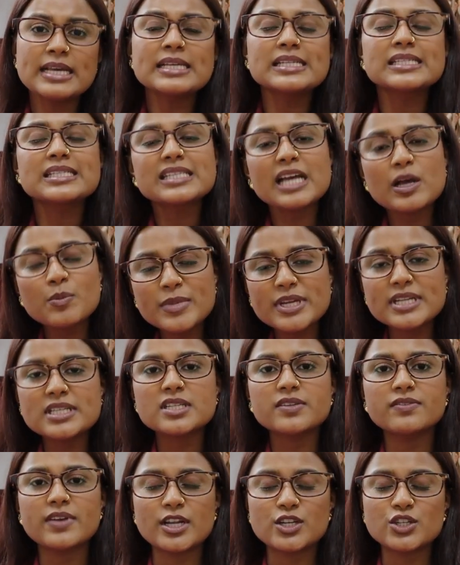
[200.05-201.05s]
Some
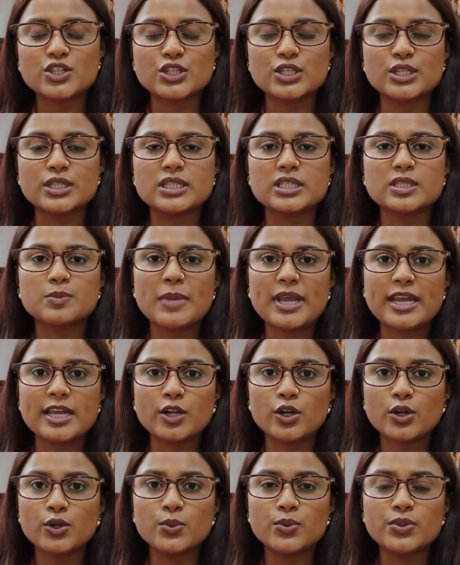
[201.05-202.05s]
interventions may
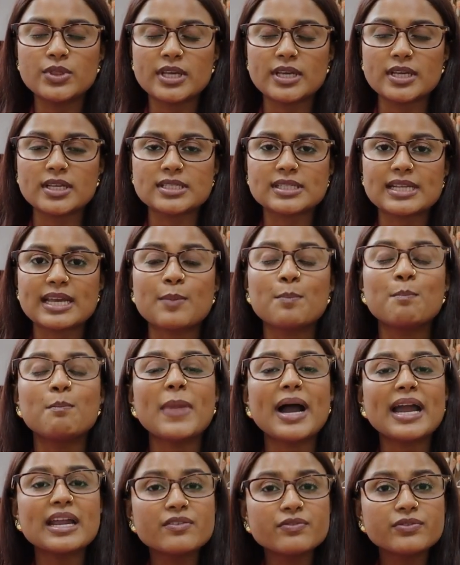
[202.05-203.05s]
include things like
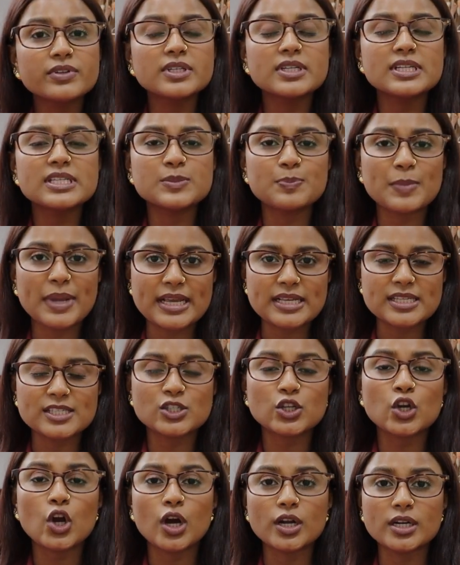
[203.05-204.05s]

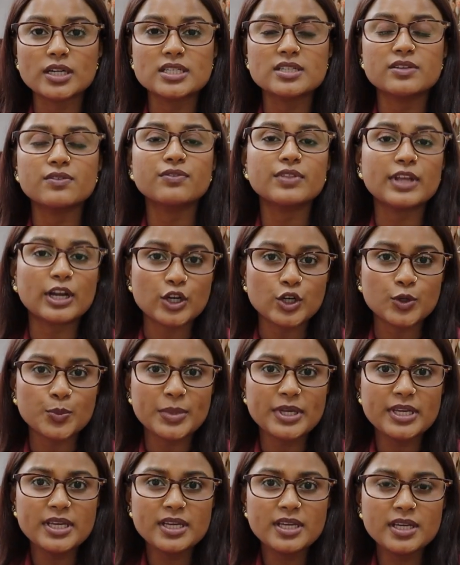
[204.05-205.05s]
mindfulness-based cognitive
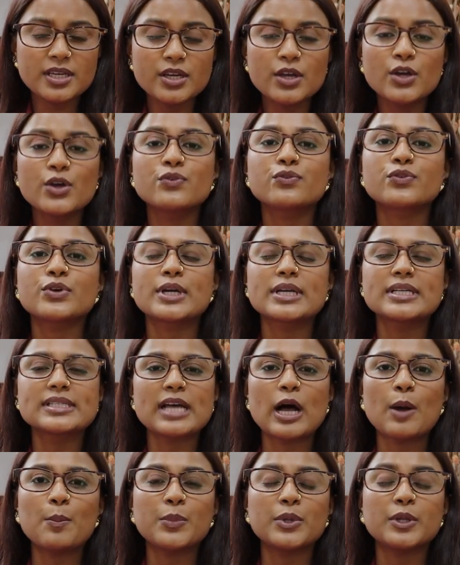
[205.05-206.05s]
therapy, for
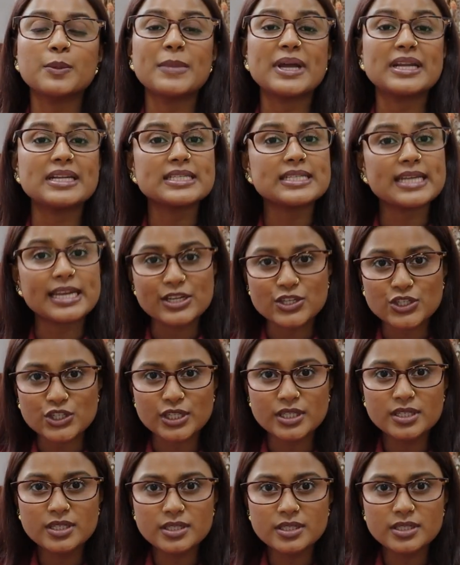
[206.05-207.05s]
example,
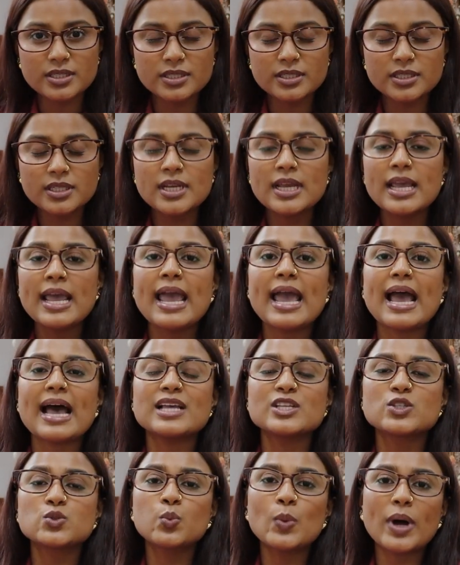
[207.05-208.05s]
meditation,
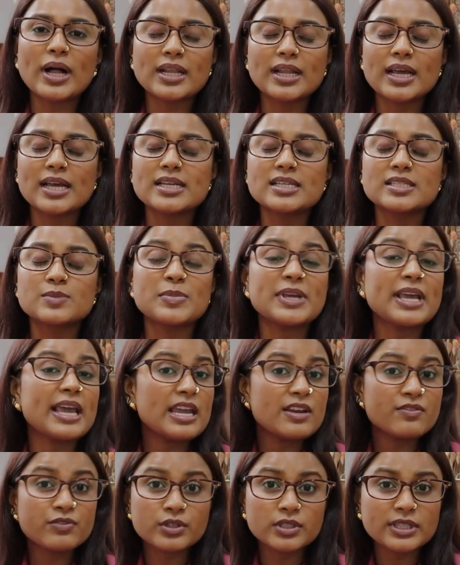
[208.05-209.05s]
as well as
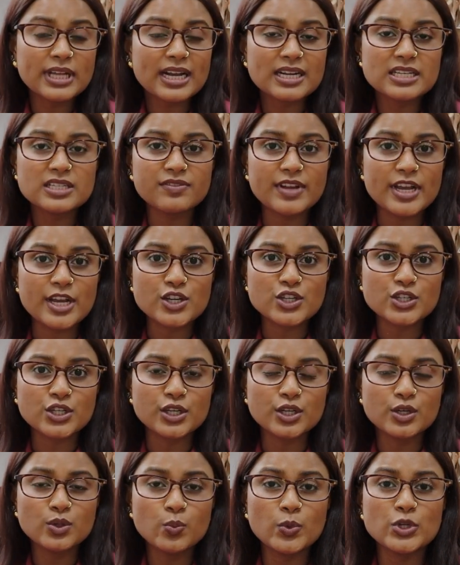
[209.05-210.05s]
behavioral
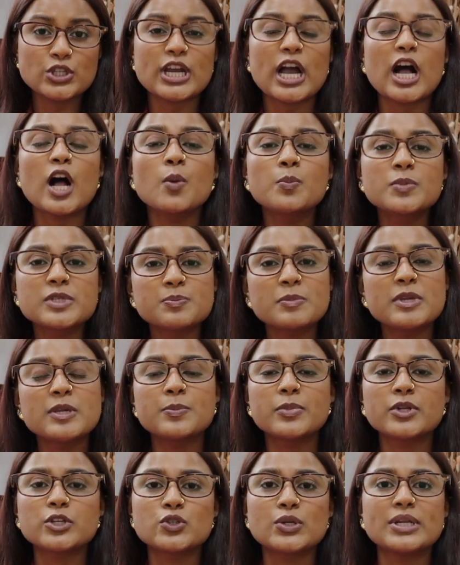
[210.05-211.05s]
activation, which helps
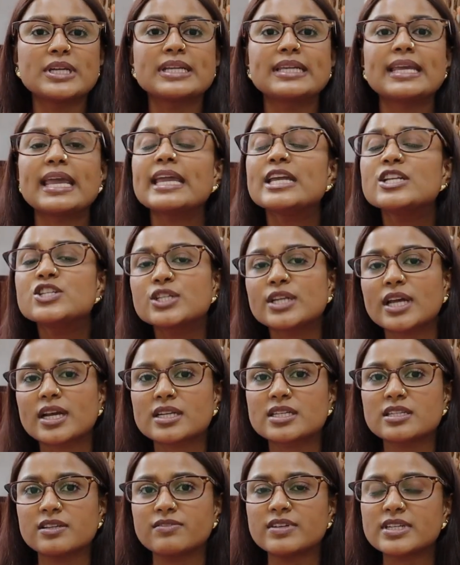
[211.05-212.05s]
people to engage in
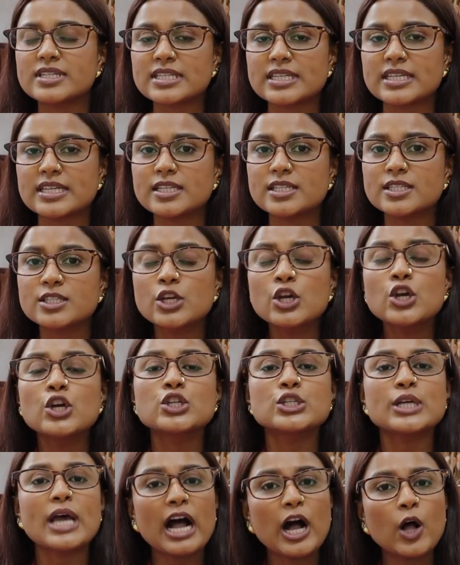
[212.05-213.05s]
activities
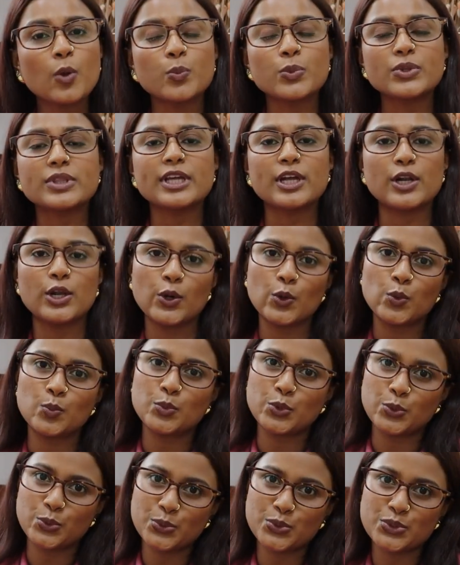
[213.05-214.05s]
to help with their low
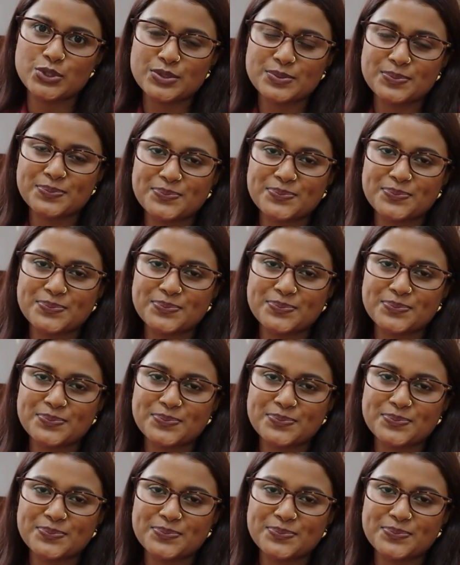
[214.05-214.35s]
mood.